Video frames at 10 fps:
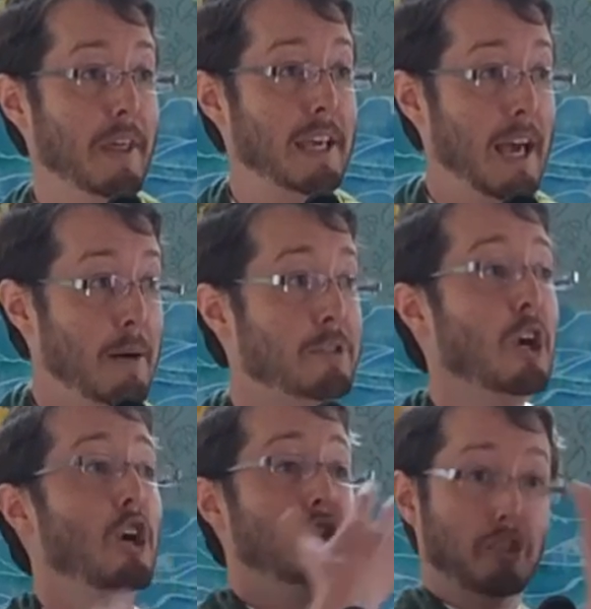They
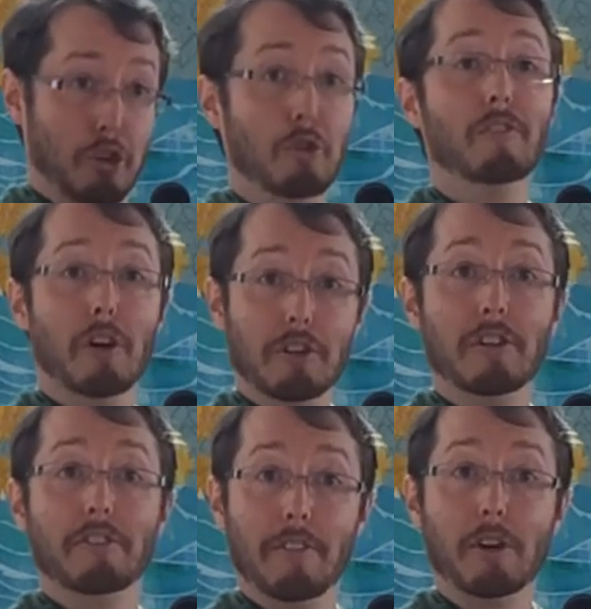kept two
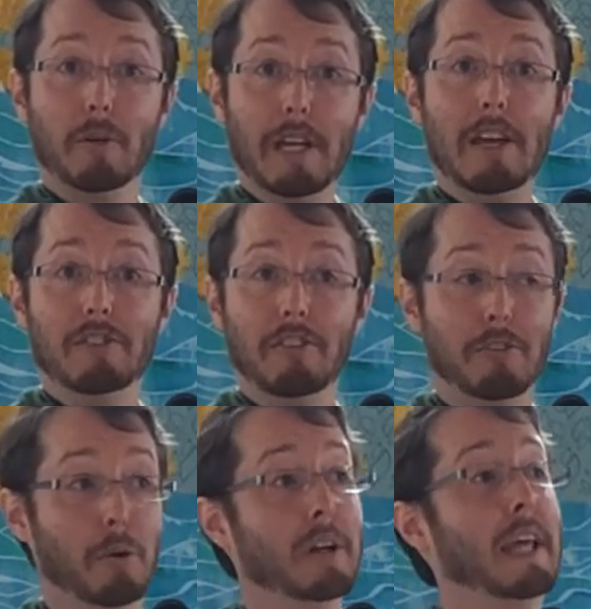versions of the creation
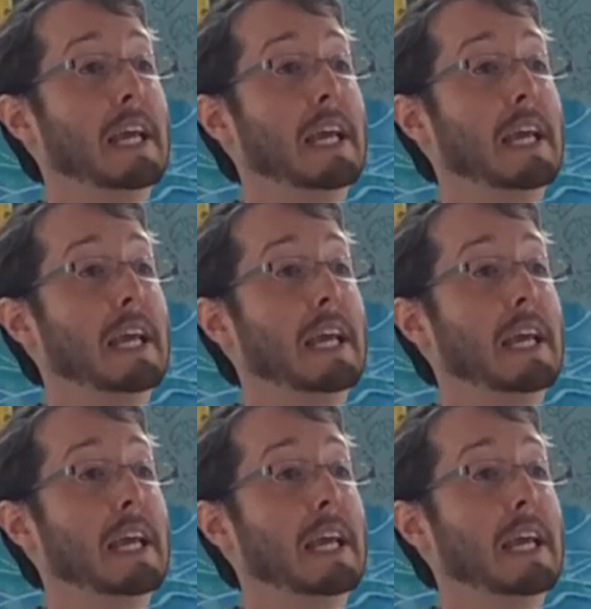story.